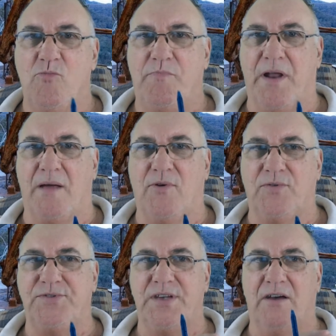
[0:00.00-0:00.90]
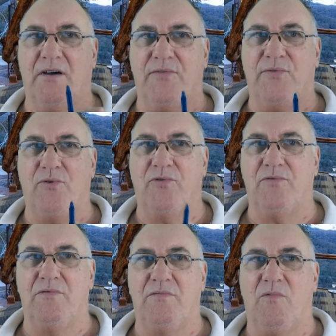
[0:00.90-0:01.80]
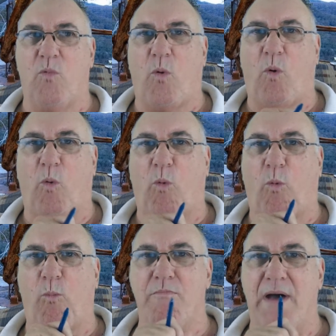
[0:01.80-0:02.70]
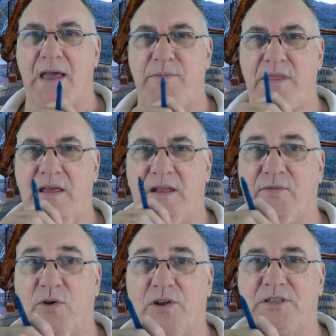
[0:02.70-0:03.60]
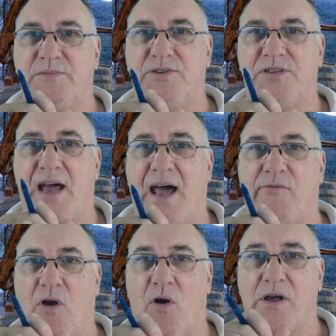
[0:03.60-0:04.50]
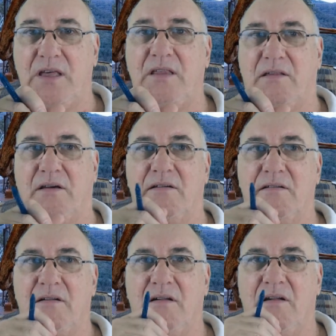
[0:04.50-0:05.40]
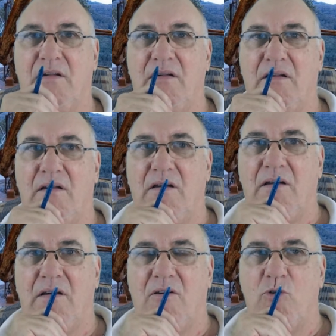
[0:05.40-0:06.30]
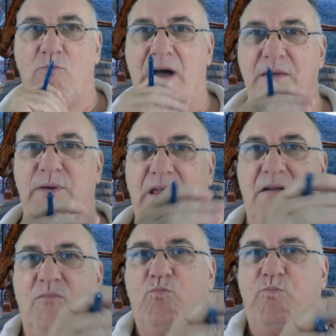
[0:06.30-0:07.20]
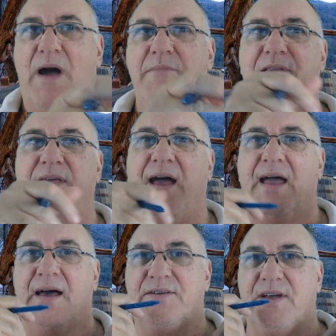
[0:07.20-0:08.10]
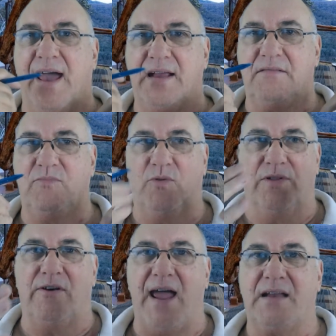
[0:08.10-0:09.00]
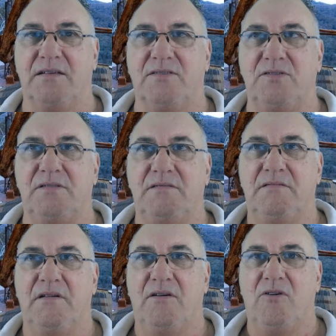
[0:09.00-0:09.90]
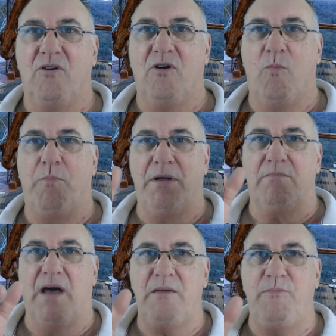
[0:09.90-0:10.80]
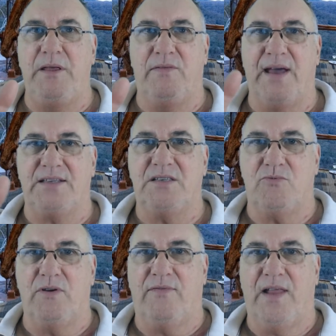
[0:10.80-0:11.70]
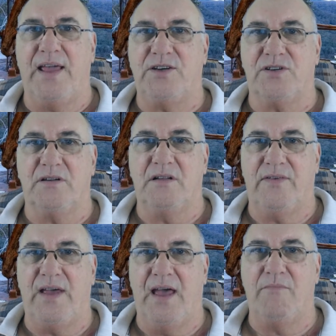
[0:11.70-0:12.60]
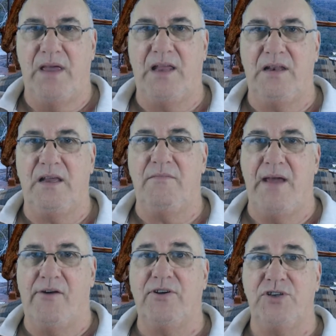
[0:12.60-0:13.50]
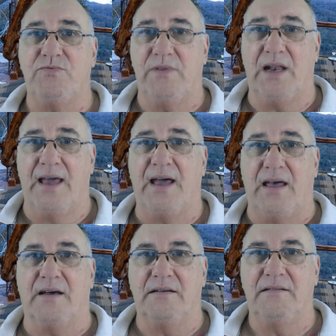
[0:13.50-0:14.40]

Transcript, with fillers: but I'm also, I thought, maybe the advertisements aren't wrong either. Maybe, maybe they aren't act. Well, they're actors, but maybe that's a reflection of how men in marriage really are.